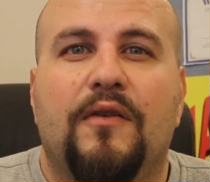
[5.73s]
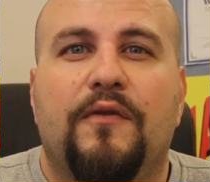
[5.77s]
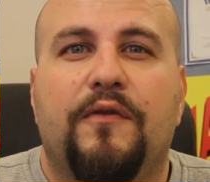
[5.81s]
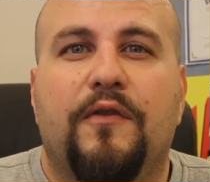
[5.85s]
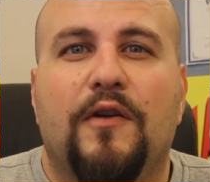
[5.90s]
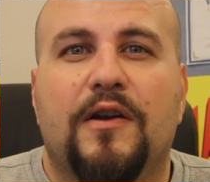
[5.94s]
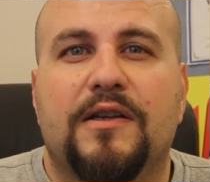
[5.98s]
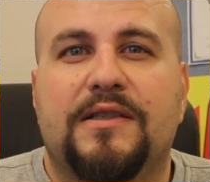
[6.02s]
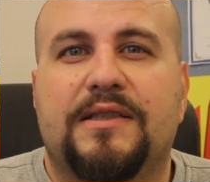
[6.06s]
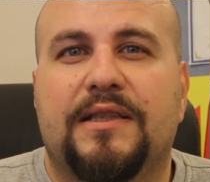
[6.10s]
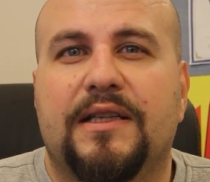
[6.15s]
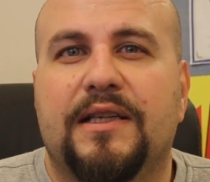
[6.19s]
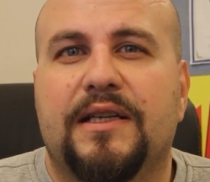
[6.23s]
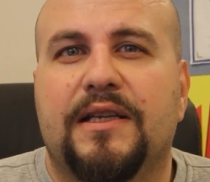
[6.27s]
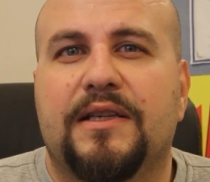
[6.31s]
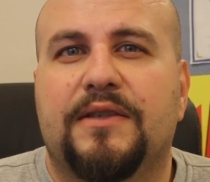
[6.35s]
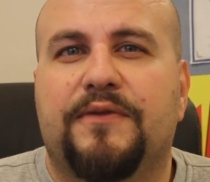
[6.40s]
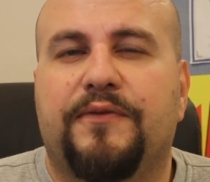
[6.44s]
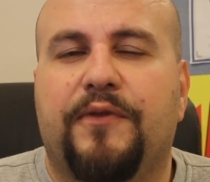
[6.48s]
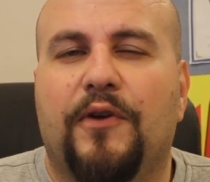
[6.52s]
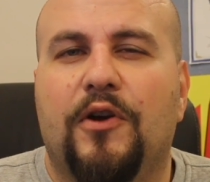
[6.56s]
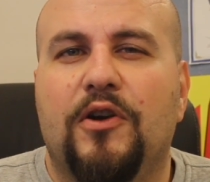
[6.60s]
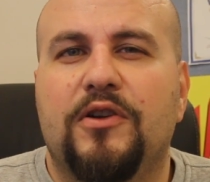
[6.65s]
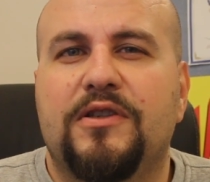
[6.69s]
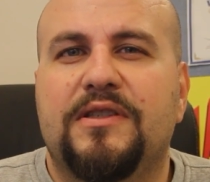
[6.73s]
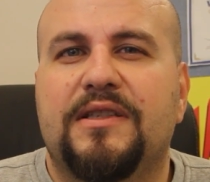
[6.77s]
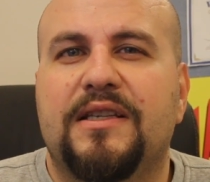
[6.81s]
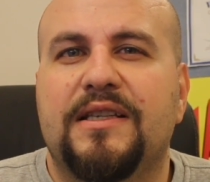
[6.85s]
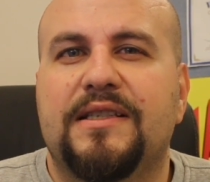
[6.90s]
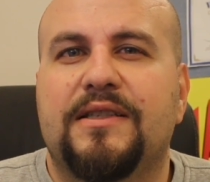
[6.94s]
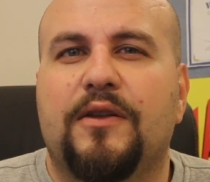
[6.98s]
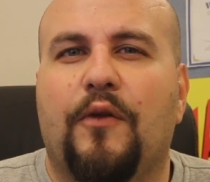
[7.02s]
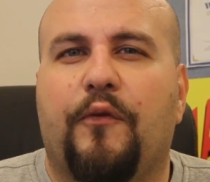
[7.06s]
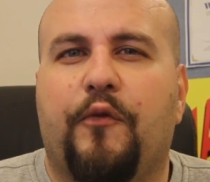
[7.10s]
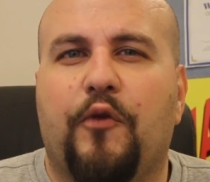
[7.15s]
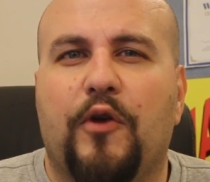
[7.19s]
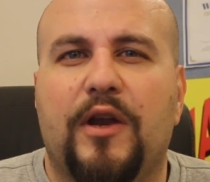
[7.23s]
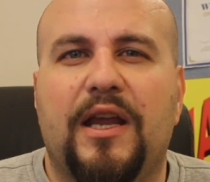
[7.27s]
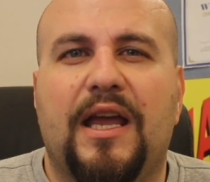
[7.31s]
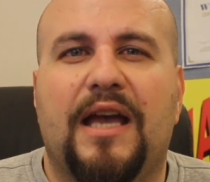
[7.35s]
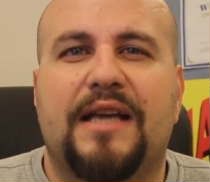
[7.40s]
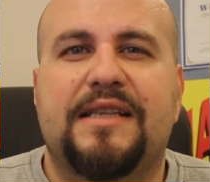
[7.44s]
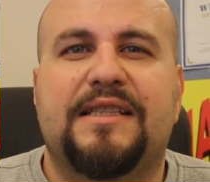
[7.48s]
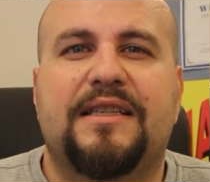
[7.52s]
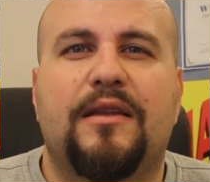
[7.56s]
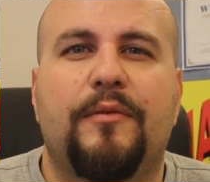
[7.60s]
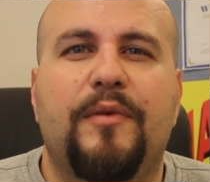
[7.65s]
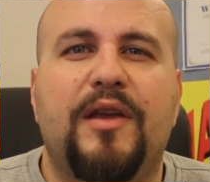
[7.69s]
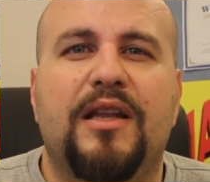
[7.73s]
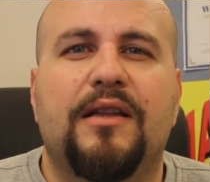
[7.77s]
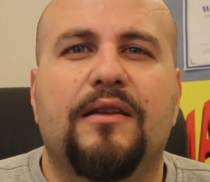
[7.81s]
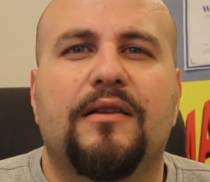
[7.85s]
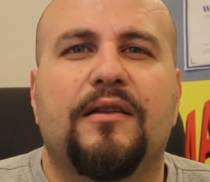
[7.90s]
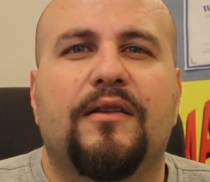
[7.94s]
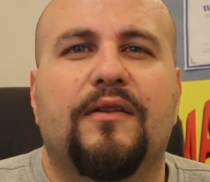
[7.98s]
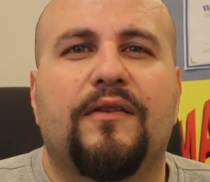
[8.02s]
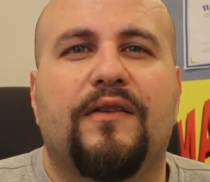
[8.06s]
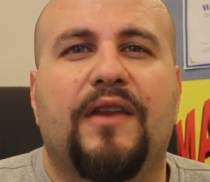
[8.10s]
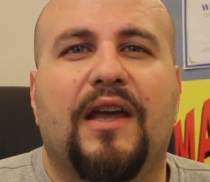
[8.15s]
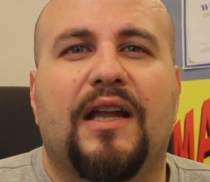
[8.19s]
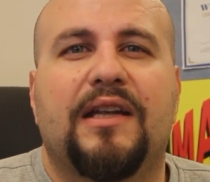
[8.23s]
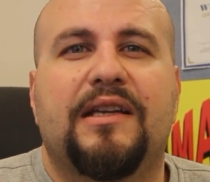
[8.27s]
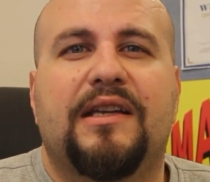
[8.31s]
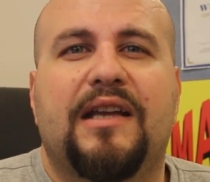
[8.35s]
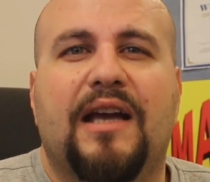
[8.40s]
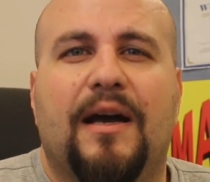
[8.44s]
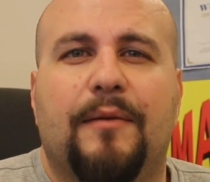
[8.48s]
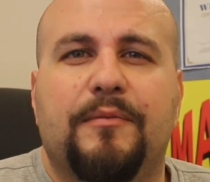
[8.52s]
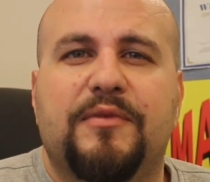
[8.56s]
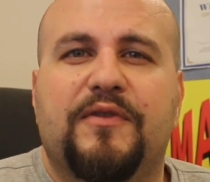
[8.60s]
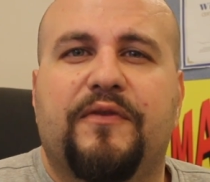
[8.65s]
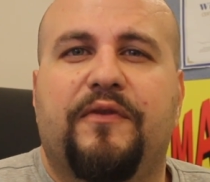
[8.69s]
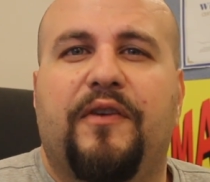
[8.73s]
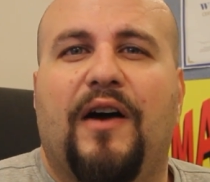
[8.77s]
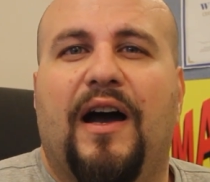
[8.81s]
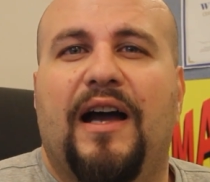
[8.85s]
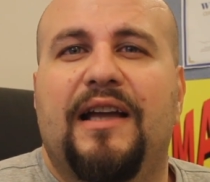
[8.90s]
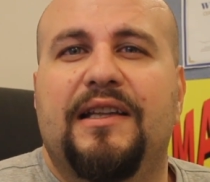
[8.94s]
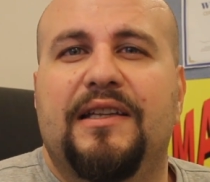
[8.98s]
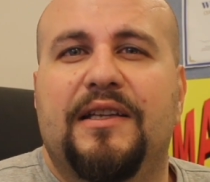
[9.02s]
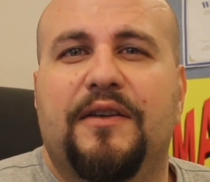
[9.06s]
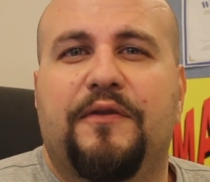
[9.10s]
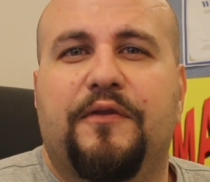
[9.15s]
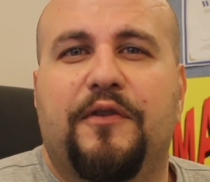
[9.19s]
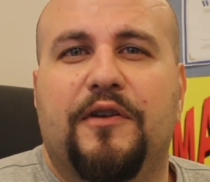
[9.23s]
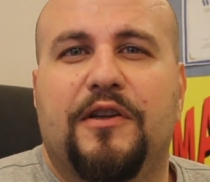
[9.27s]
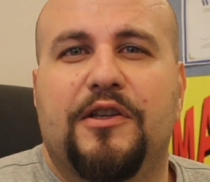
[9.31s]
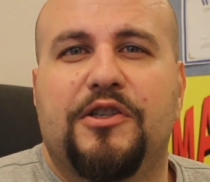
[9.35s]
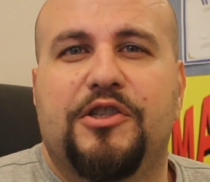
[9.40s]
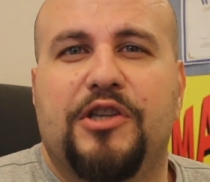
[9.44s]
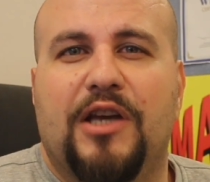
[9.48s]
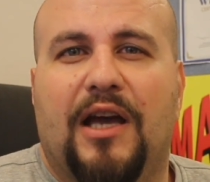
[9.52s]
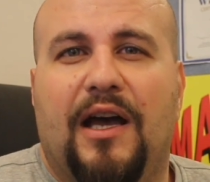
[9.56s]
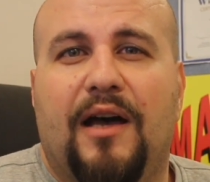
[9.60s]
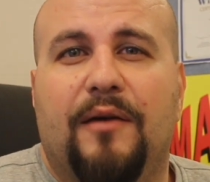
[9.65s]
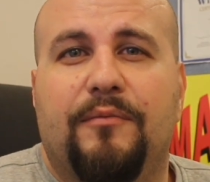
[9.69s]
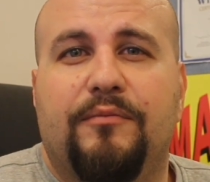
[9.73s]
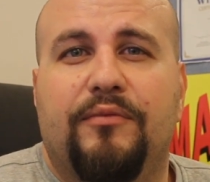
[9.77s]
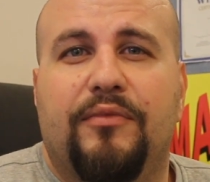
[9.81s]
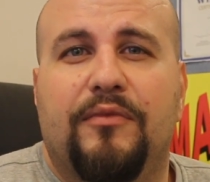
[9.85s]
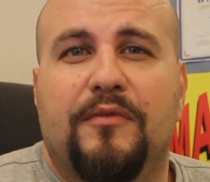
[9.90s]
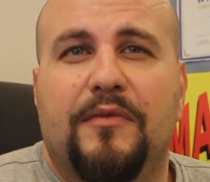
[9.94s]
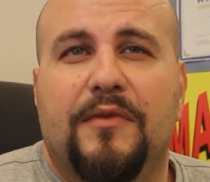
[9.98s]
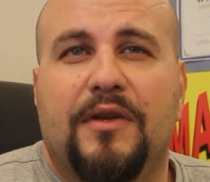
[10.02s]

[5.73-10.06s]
First thing is first is the free estimate, then comes filing for the job.